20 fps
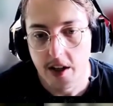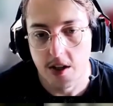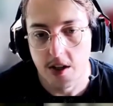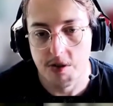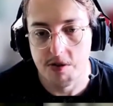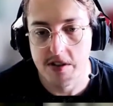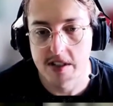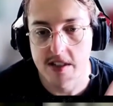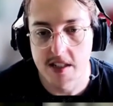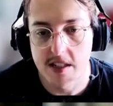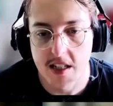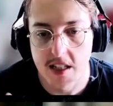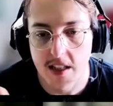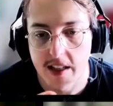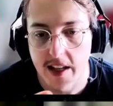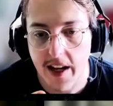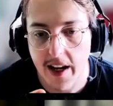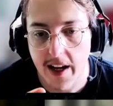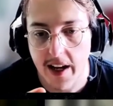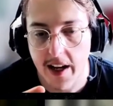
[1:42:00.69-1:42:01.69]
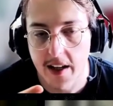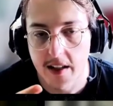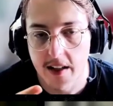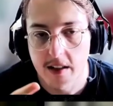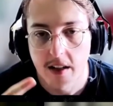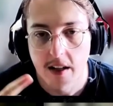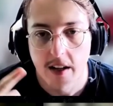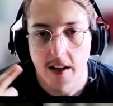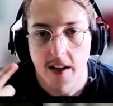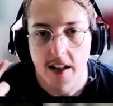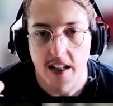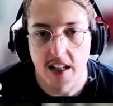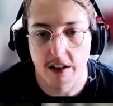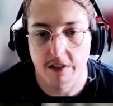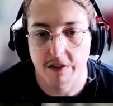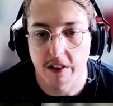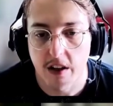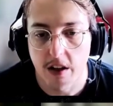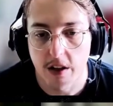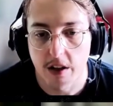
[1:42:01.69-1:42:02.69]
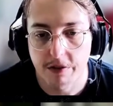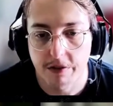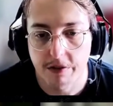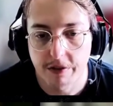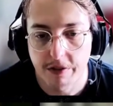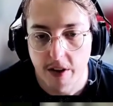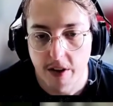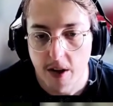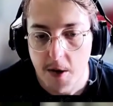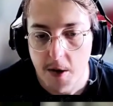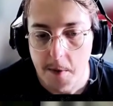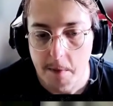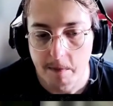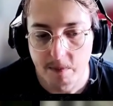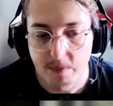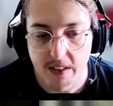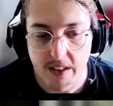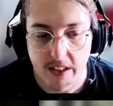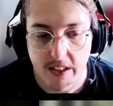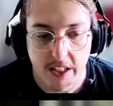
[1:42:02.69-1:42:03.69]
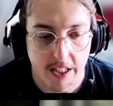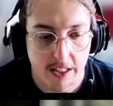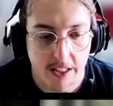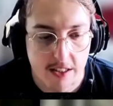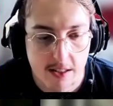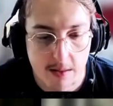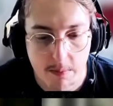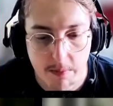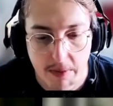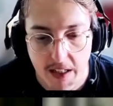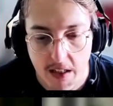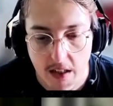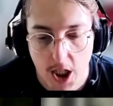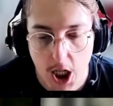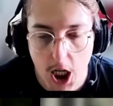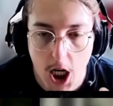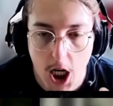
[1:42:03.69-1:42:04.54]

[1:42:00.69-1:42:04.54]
you see that even if it's been